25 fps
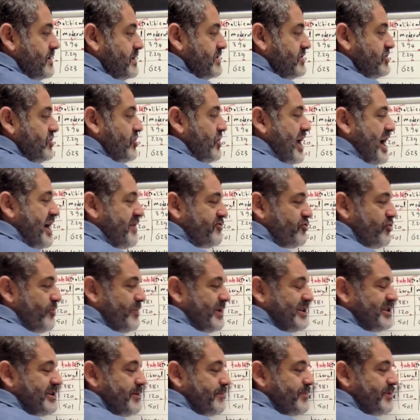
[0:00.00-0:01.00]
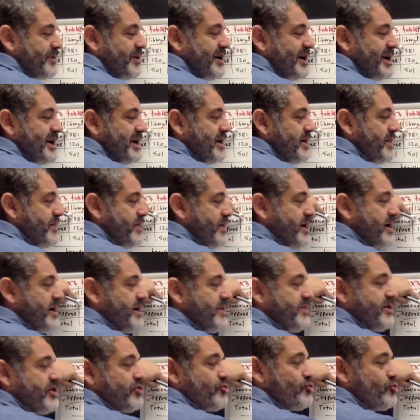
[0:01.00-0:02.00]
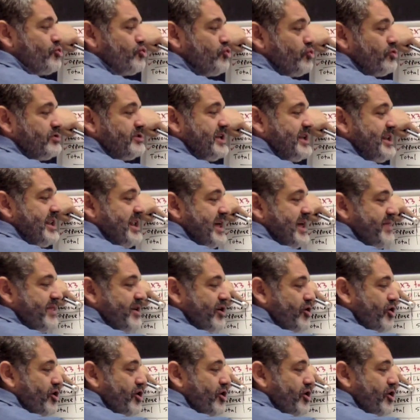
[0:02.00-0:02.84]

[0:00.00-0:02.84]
So you have to multiply the row total and the